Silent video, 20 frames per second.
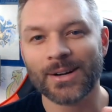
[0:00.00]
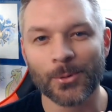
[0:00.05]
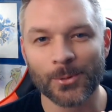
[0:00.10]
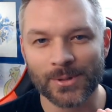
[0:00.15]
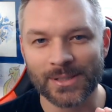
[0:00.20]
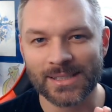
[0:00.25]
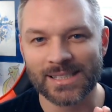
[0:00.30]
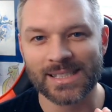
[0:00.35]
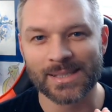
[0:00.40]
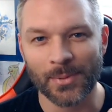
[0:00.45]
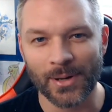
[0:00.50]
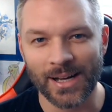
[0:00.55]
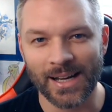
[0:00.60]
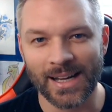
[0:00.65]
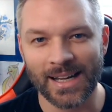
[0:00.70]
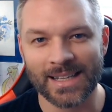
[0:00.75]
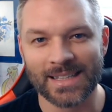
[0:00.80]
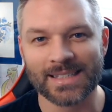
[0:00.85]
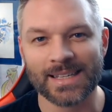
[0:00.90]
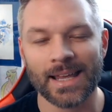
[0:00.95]
Aura
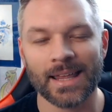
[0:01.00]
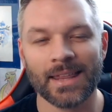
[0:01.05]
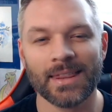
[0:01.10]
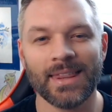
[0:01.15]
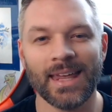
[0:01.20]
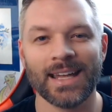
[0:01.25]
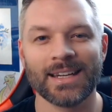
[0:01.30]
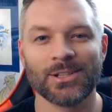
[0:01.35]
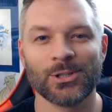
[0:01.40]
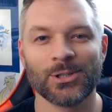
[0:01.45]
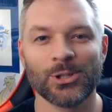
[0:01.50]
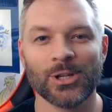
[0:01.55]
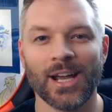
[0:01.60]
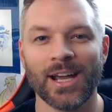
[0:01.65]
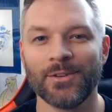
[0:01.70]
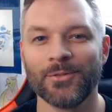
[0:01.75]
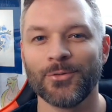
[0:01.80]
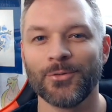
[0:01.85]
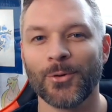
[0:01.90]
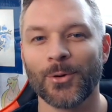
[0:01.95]
spawns that
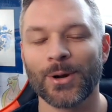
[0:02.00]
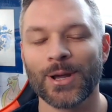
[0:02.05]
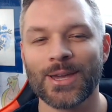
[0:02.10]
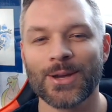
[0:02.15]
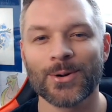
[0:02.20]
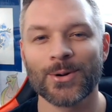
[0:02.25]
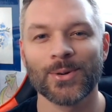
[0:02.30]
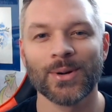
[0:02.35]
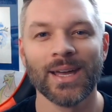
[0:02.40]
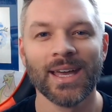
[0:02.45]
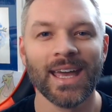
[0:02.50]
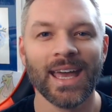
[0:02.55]
shine for you,